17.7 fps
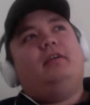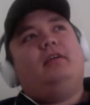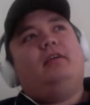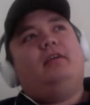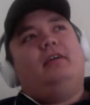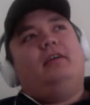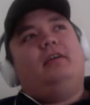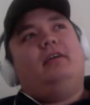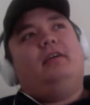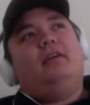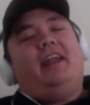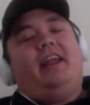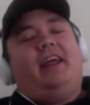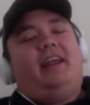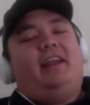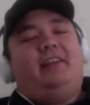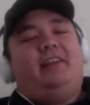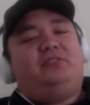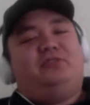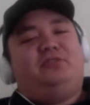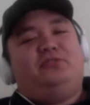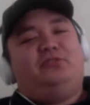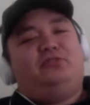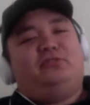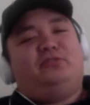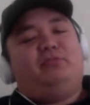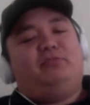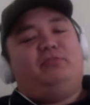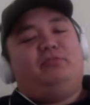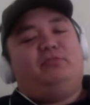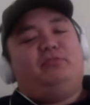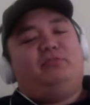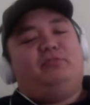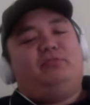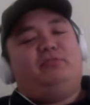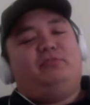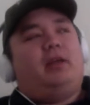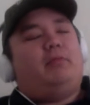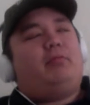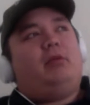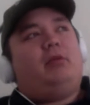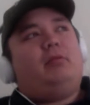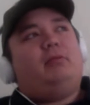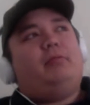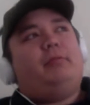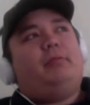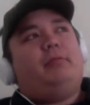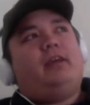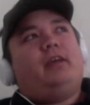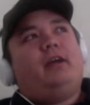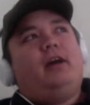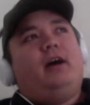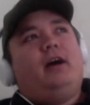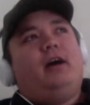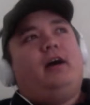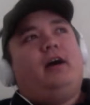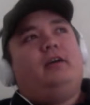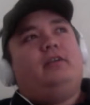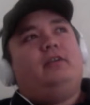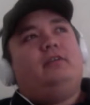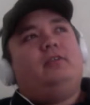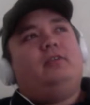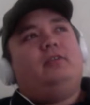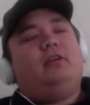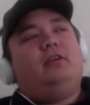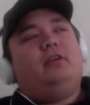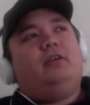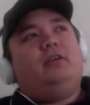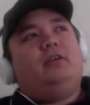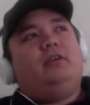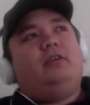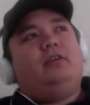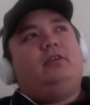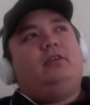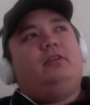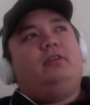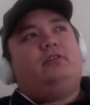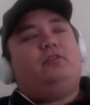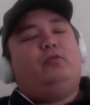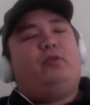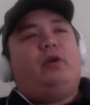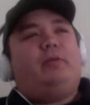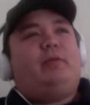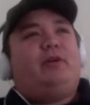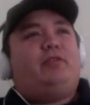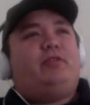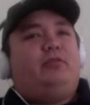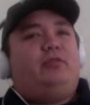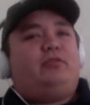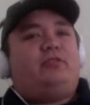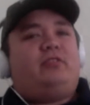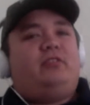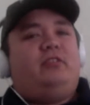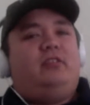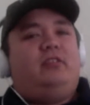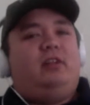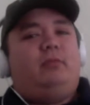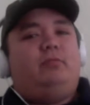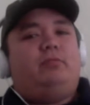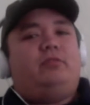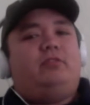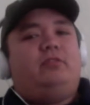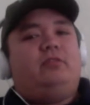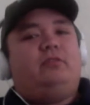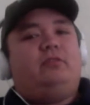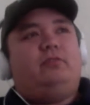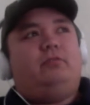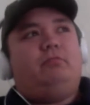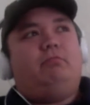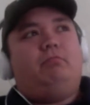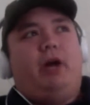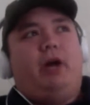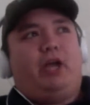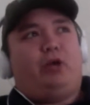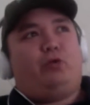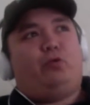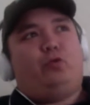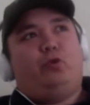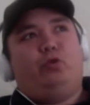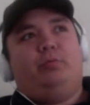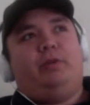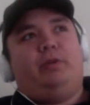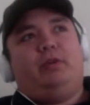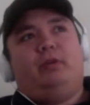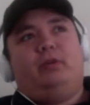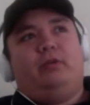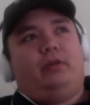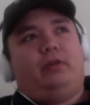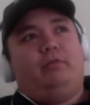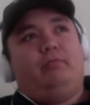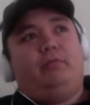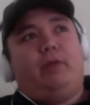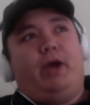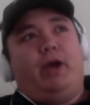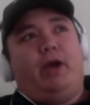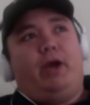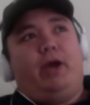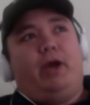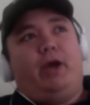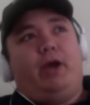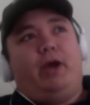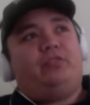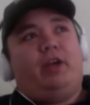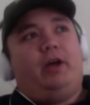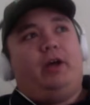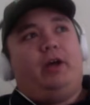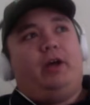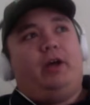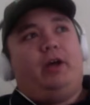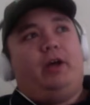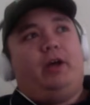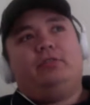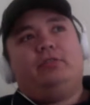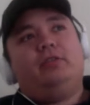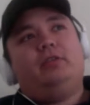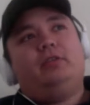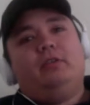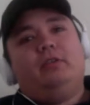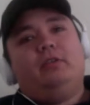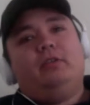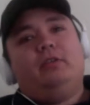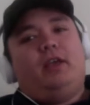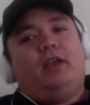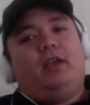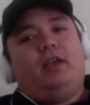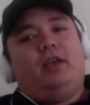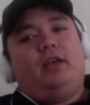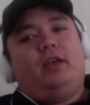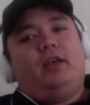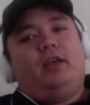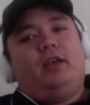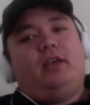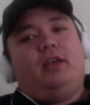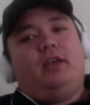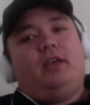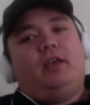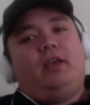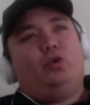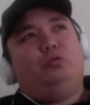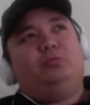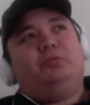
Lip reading: And this is just me being petty, probably. So what about those clumps of microbial or micro cells in a womb?